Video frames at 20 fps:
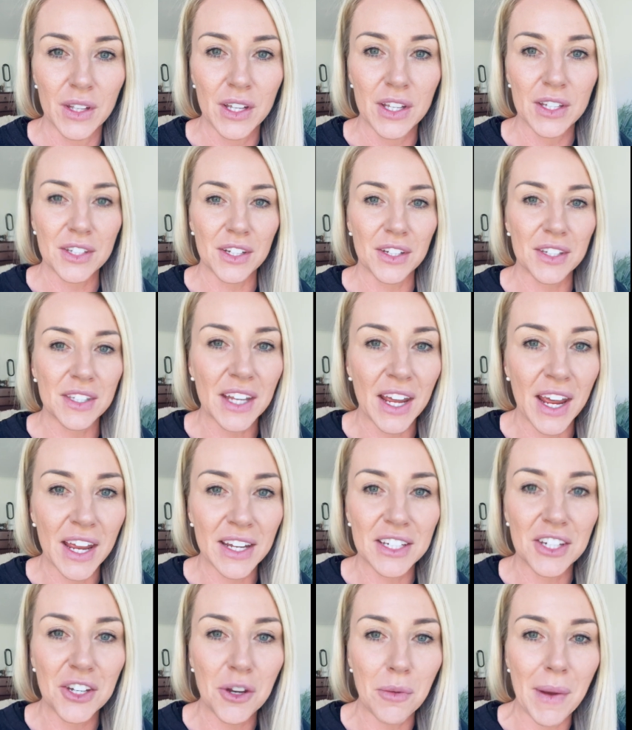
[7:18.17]
So
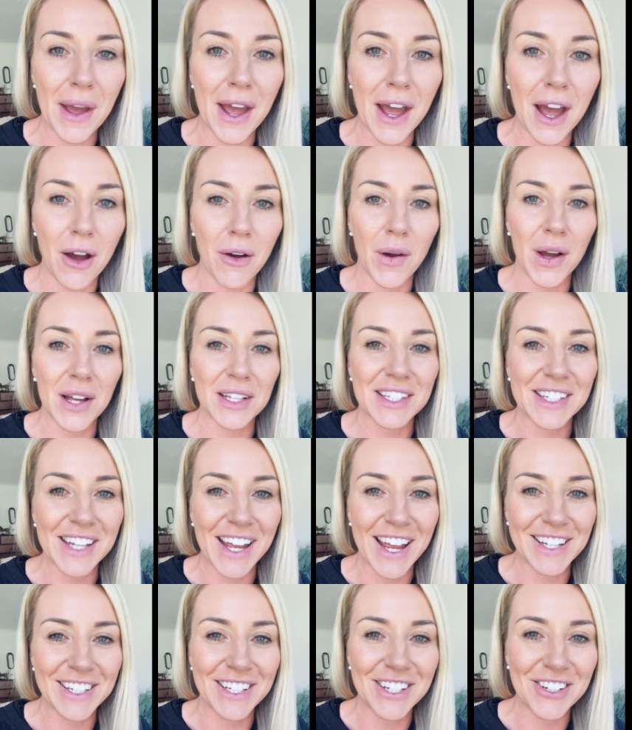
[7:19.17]
stand in your power,
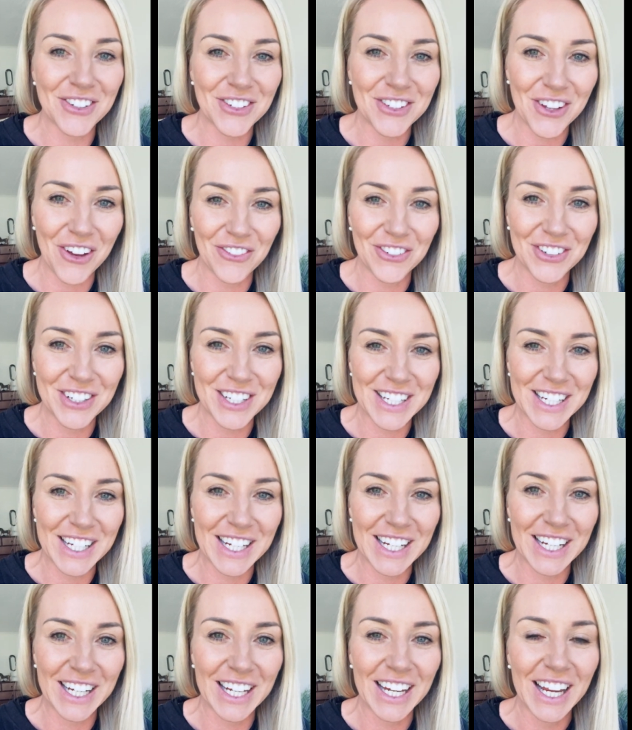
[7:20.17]
stand in your
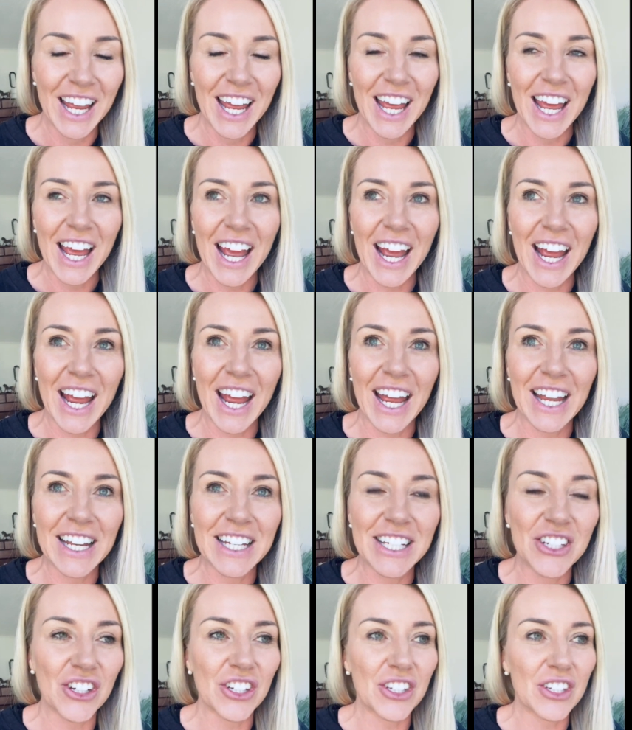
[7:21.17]
sovereignty,
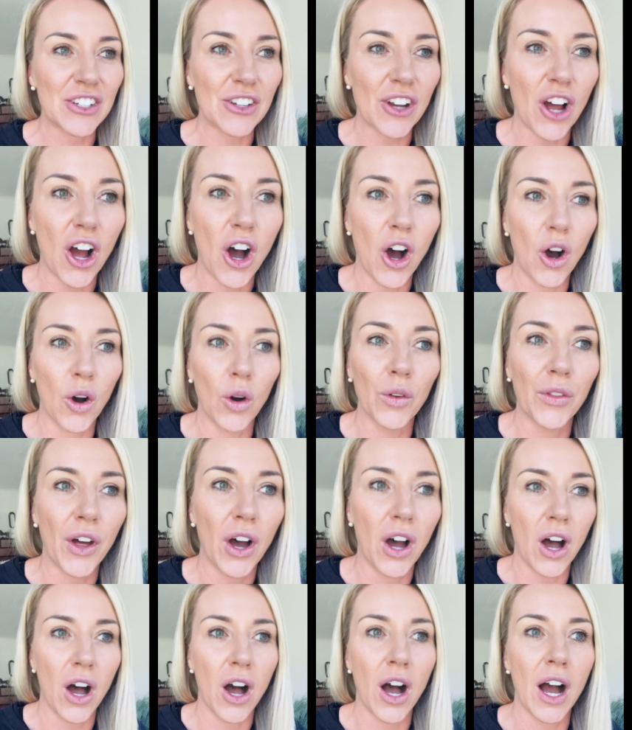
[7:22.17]
and just hold the
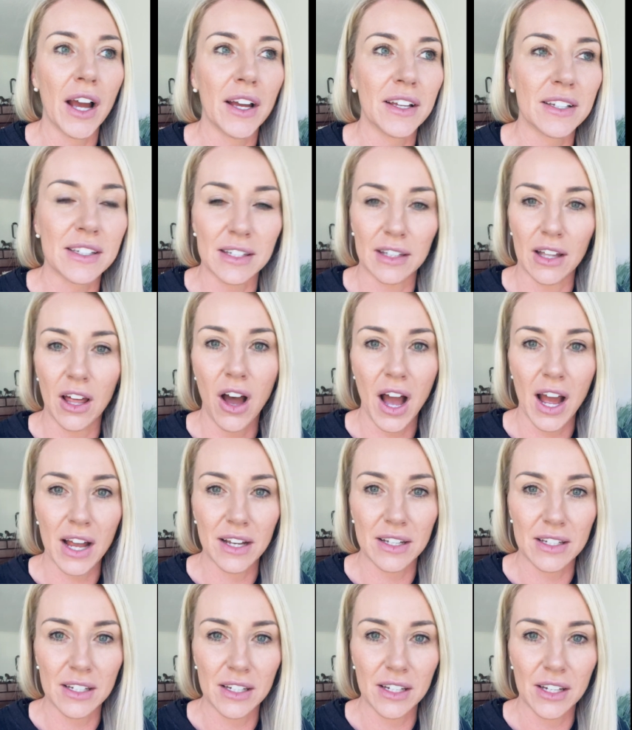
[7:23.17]
highest
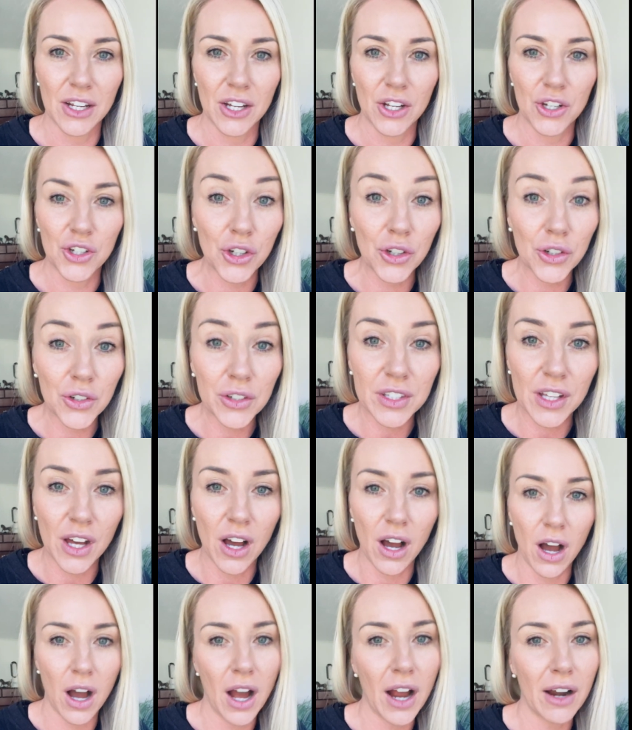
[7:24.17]
light. Choose the
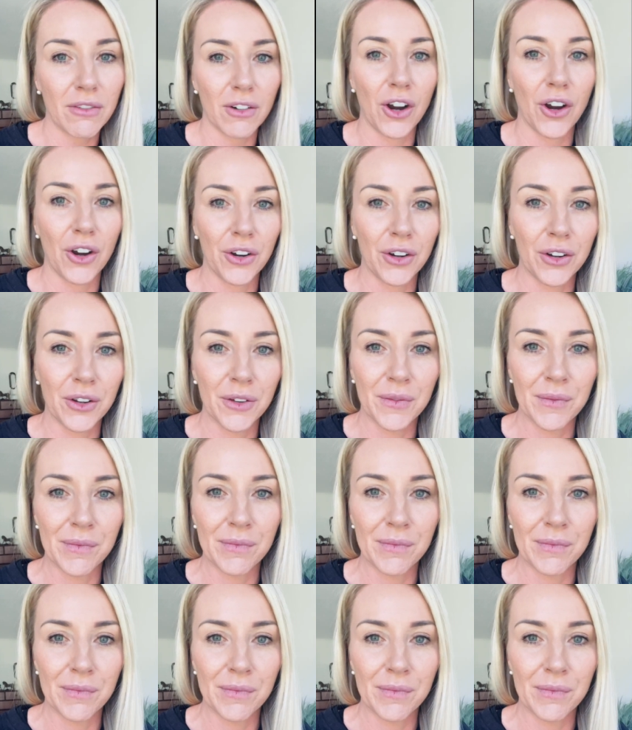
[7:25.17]
high road.